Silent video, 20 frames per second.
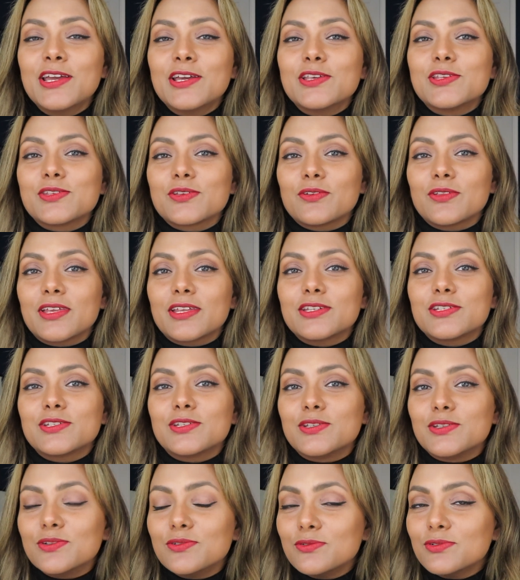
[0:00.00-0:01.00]
so
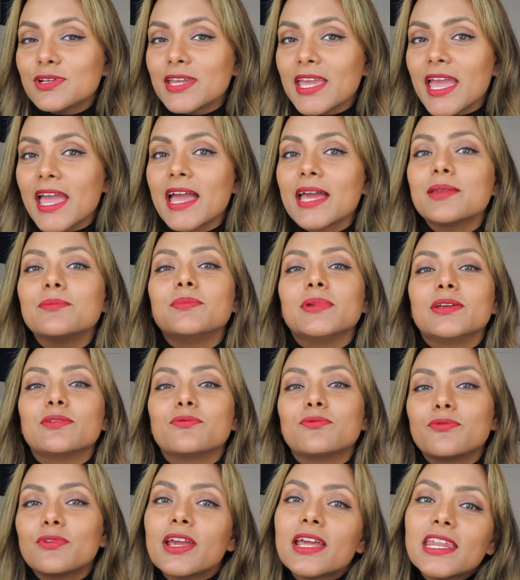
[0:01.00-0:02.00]
that you can be
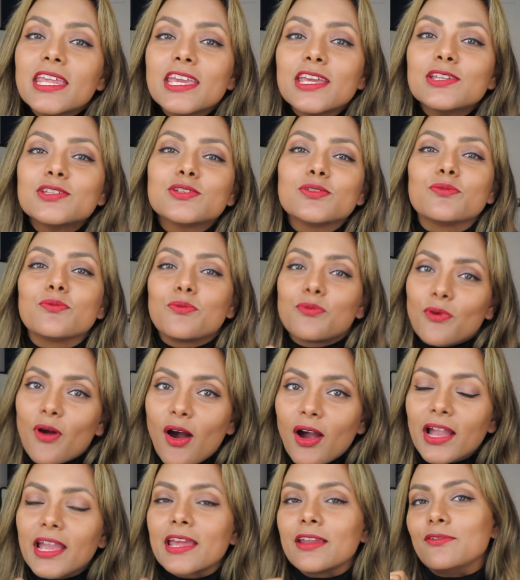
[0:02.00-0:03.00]
ready to
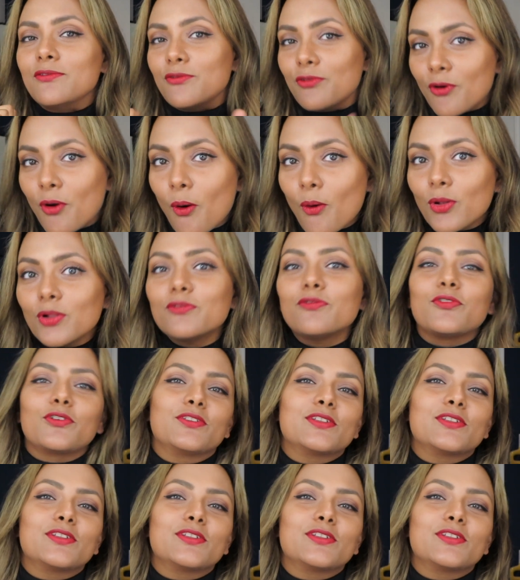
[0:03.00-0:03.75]
rock and roll for